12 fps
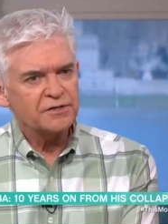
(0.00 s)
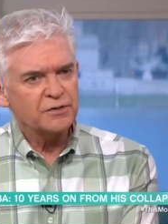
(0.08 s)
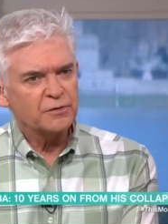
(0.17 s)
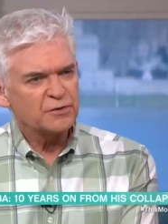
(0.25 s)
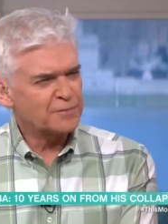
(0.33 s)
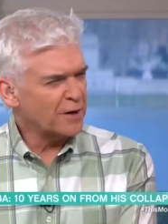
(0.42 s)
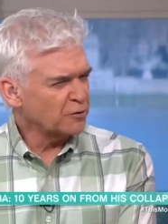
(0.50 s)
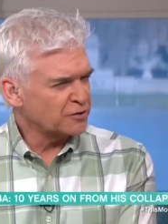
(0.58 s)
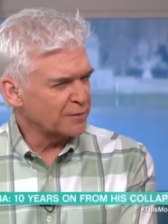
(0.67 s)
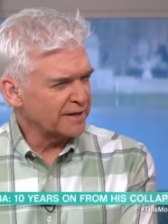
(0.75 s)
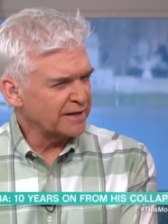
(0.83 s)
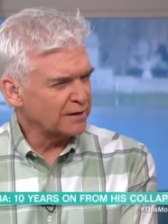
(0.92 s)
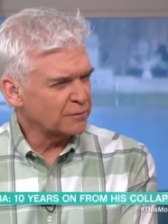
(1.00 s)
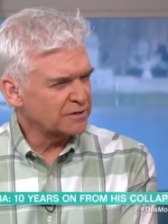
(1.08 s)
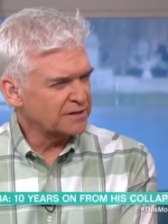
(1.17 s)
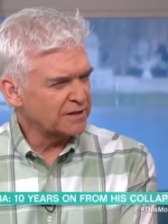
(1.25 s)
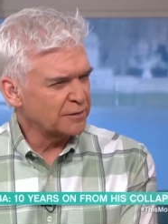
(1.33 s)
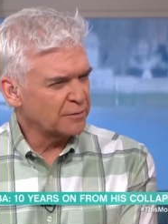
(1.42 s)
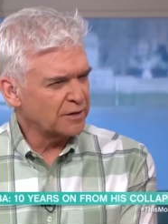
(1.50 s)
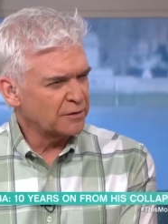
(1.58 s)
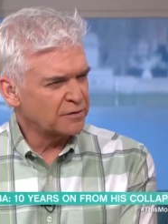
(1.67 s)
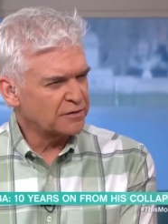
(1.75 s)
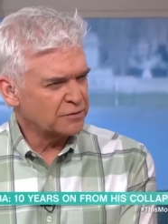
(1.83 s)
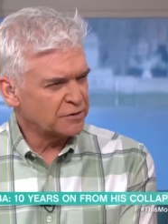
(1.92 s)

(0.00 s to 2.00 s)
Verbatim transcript: to it was Belgium, I think, yes. wasn't it? Where I saw a